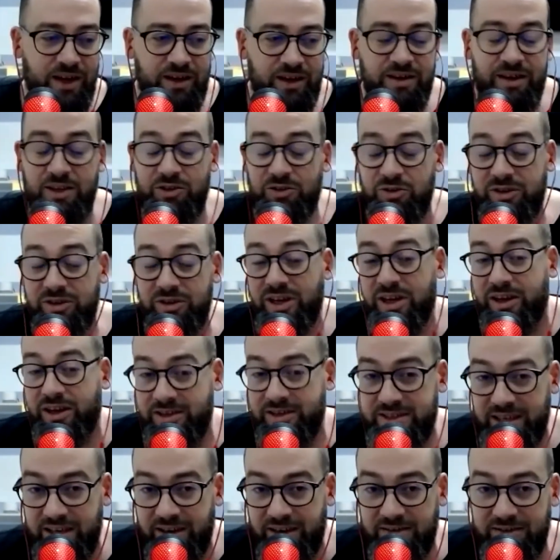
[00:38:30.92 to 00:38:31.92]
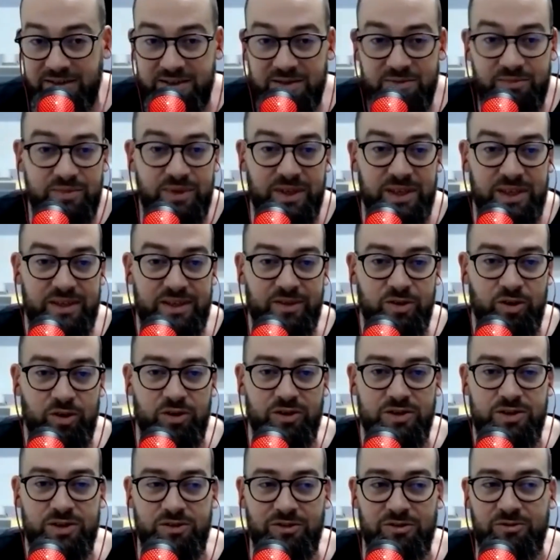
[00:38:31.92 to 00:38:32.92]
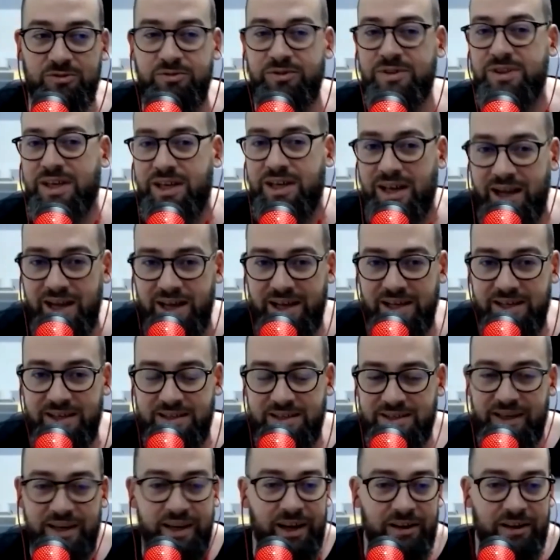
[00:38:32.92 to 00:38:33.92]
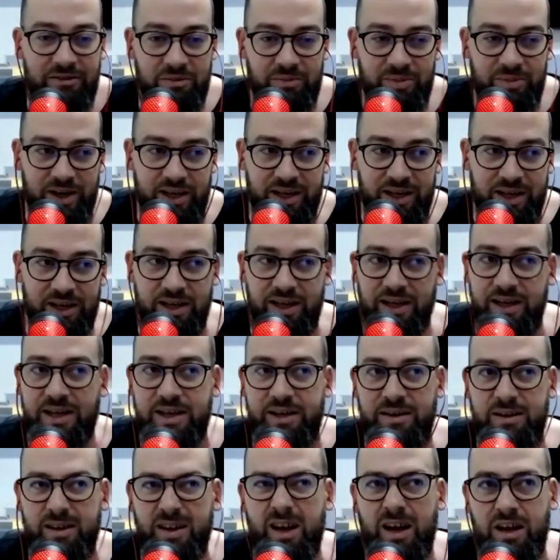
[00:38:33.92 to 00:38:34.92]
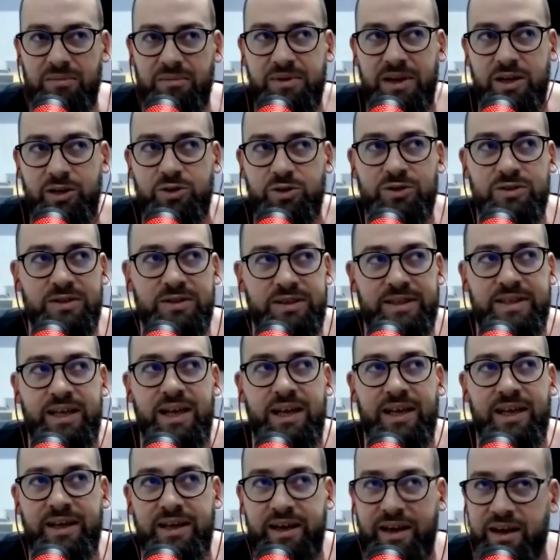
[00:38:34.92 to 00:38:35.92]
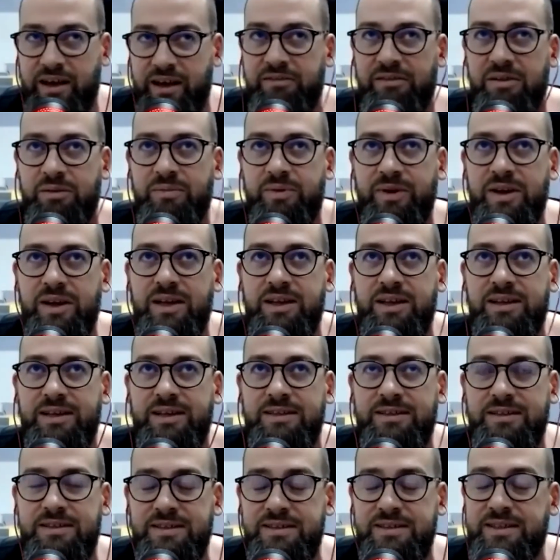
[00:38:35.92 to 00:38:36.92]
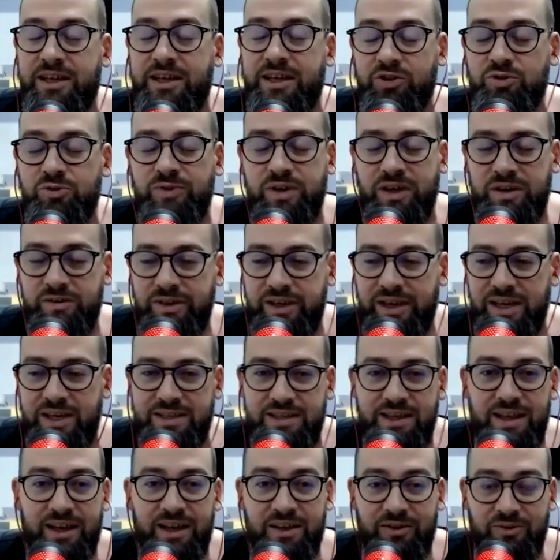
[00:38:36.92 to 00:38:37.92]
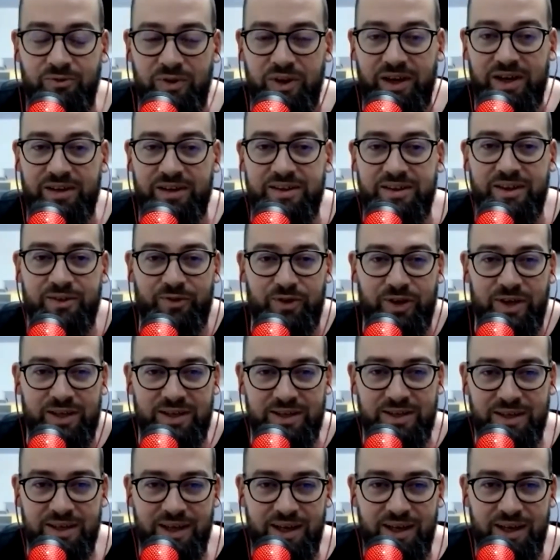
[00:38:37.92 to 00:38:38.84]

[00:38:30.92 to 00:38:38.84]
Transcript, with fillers: not only ourselves but also the clients and everybody. Like I'm now telling everybody that start to work with us like we are different.